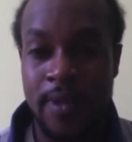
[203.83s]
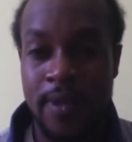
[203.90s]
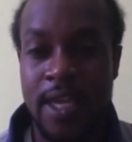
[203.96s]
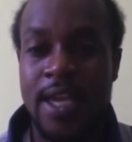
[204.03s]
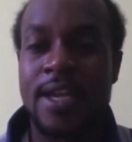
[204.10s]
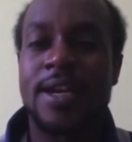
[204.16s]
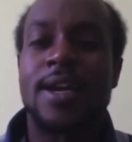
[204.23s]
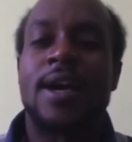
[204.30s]

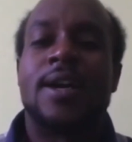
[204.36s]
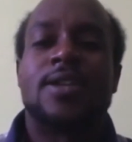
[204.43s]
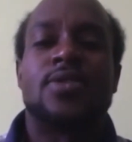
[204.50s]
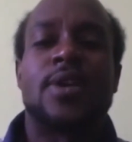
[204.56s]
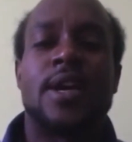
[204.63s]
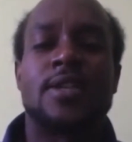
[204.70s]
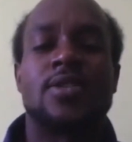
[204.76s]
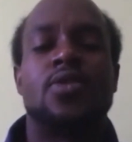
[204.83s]
in
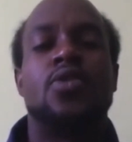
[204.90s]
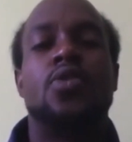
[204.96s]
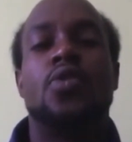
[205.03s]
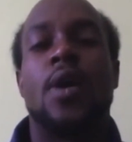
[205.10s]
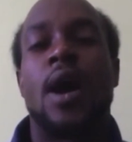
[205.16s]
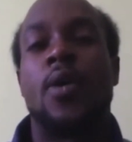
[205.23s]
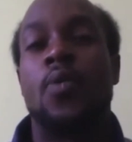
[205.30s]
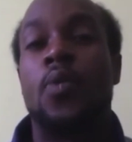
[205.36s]
contrast to who
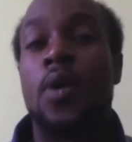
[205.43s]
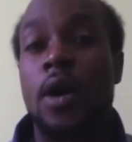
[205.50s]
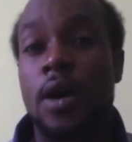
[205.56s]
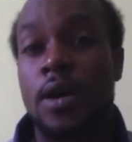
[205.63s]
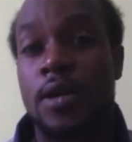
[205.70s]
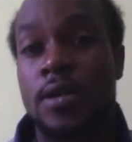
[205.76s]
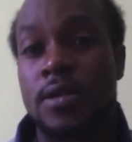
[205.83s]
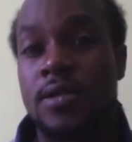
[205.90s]
I
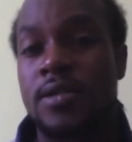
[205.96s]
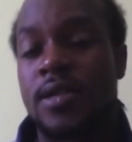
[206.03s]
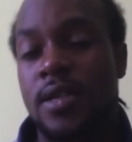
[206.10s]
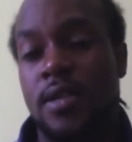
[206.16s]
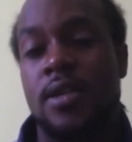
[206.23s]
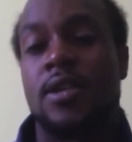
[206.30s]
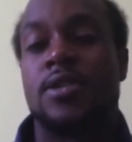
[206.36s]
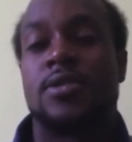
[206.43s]
was
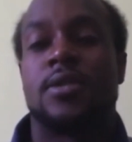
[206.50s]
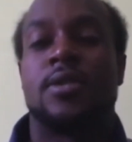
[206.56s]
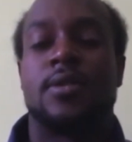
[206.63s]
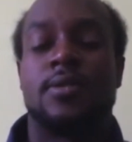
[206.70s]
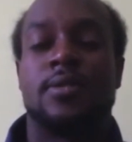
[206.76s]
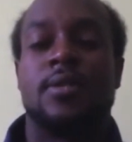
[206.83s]
10 years ago.